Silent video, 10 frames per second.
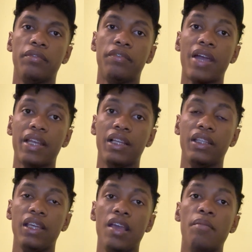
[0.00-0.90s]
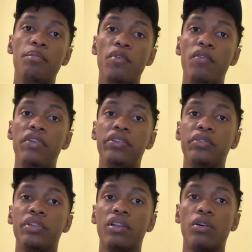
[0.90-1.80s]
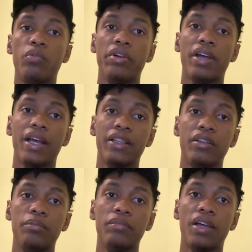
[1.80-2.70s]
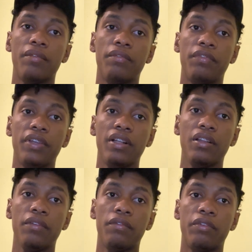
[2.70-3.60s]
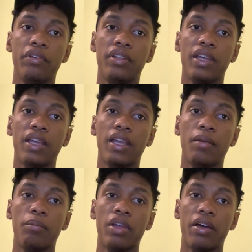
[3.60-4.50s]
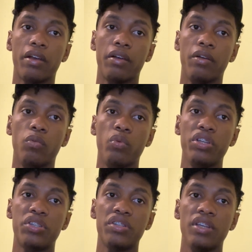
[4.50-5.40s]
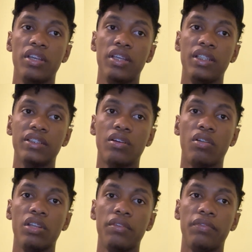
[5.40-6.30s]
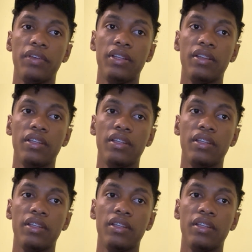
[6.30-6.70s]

Finally, moving to the lower abdomen and feel for the bladder, which is only feel